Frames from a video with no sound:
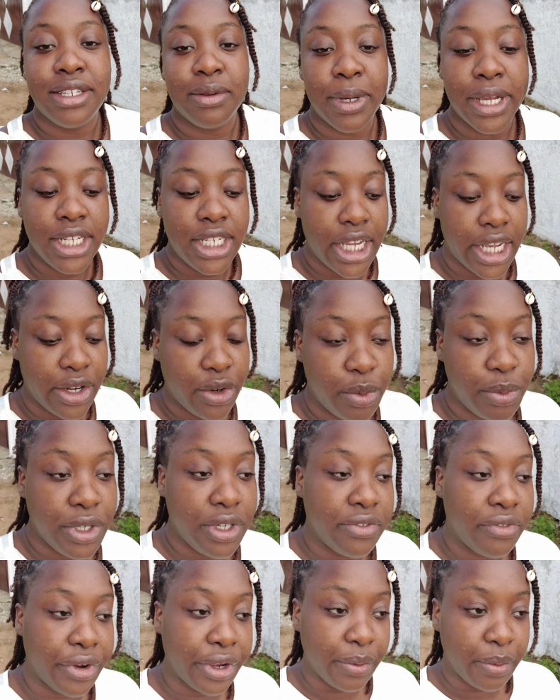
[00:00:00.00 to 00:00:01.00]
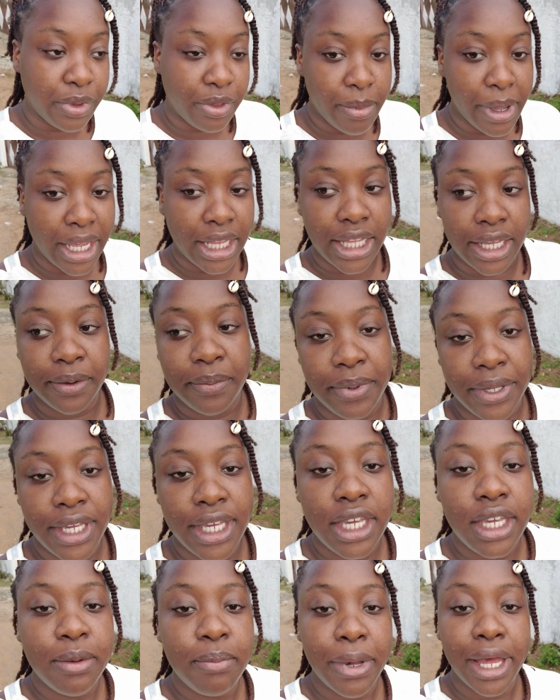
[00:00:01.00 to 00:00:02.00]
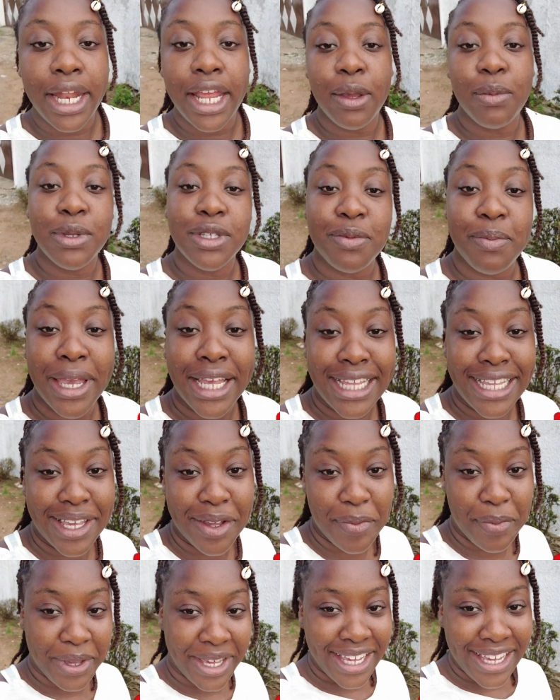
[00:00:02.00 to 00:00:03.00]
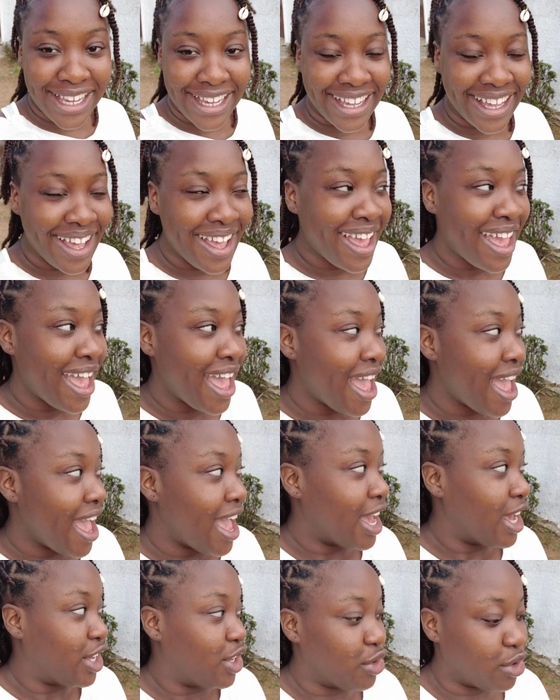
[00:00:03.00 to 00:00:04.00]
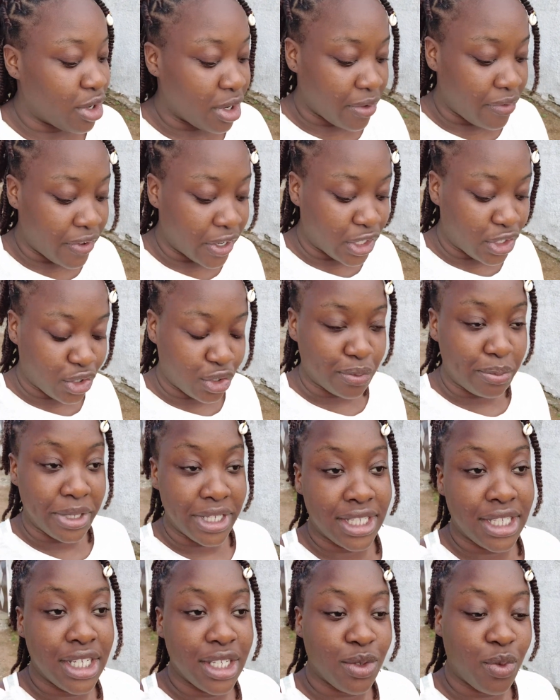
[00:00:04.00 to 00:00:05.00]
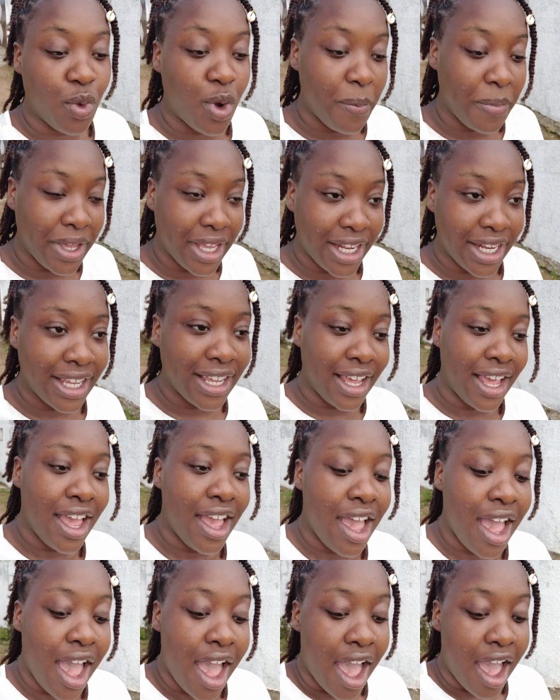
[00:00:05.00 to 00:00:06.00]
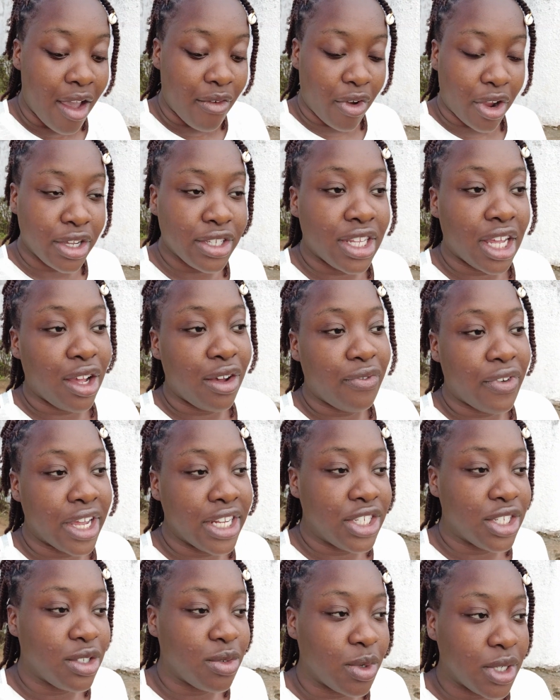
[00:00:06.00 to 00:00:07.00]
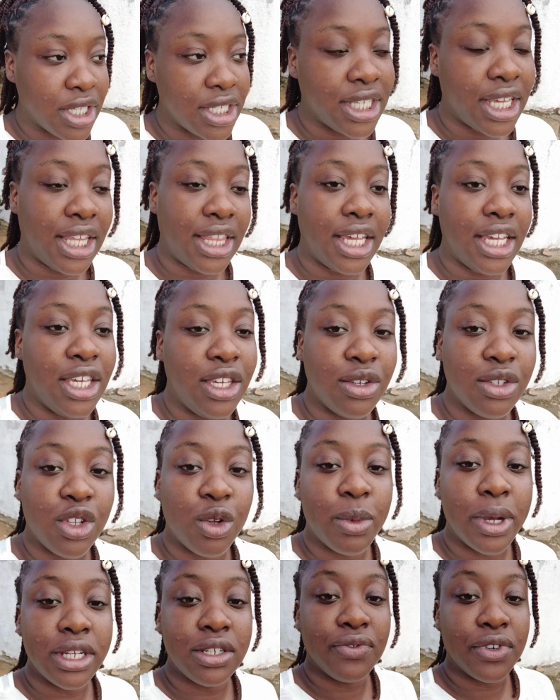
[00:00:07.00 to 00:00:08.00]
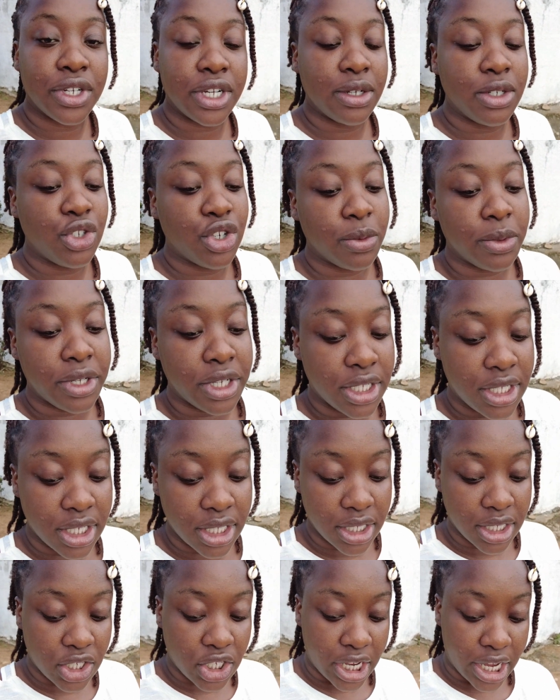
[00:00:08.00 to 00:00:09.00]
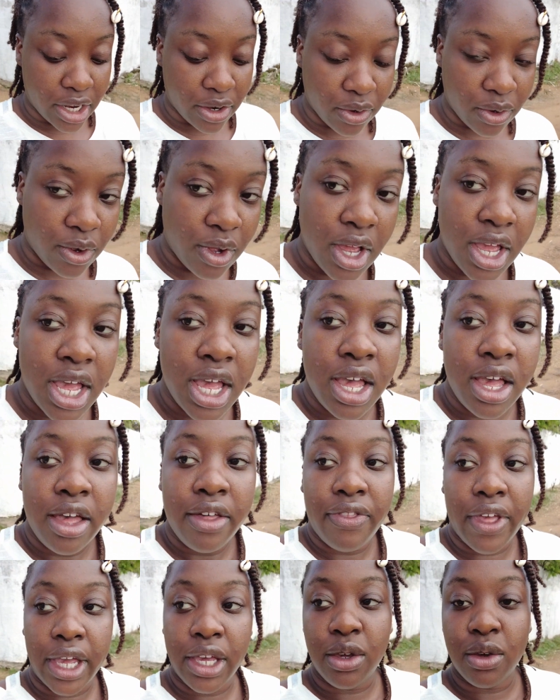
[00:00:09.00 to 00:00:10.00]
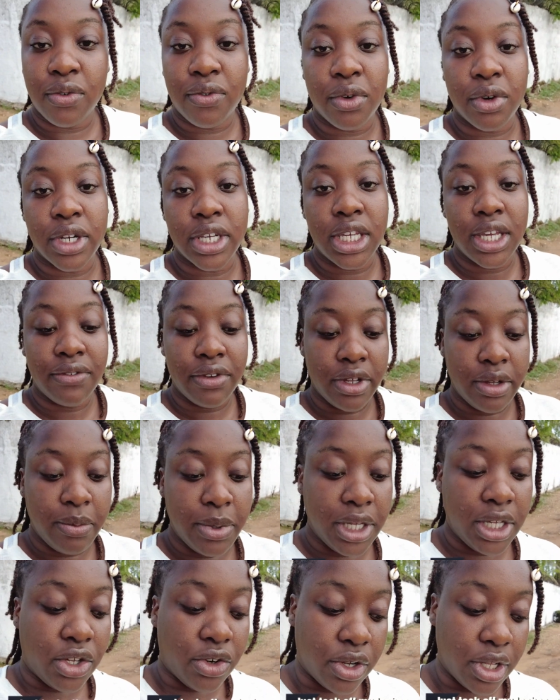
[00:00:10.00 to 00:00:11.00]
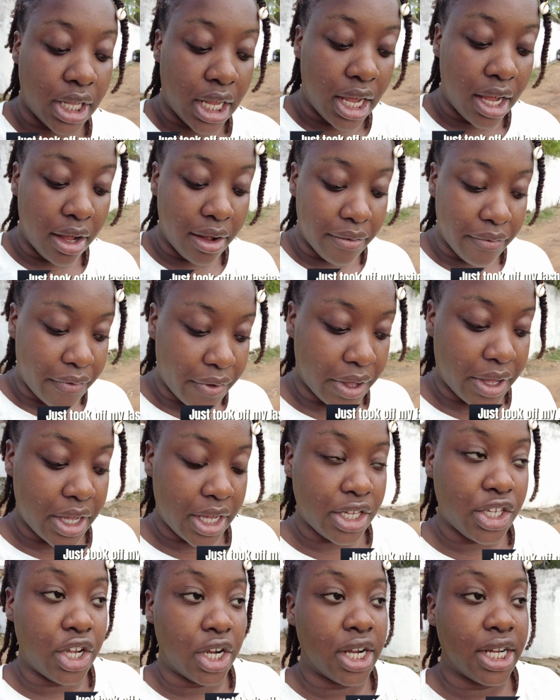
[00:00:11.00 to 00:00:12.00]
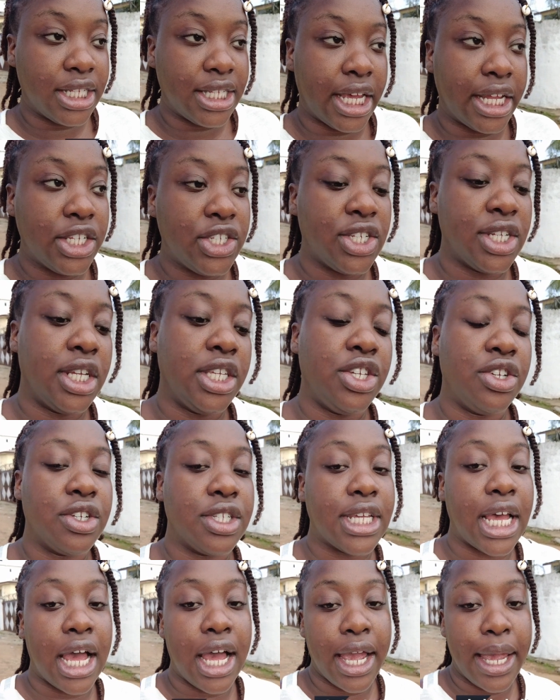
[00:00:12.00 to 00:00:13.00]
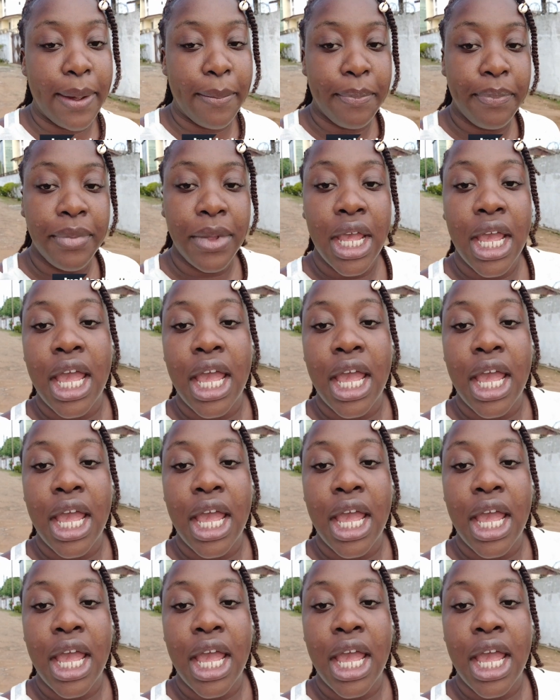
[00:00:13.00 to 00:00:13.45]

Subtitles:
to my channel, Be Free with Maelia B. My name is Maelia B, your official businesswoman. First off, I just want to say thank you so much for contributing to this channel. Thank you for giving me your love, your attention, and your time.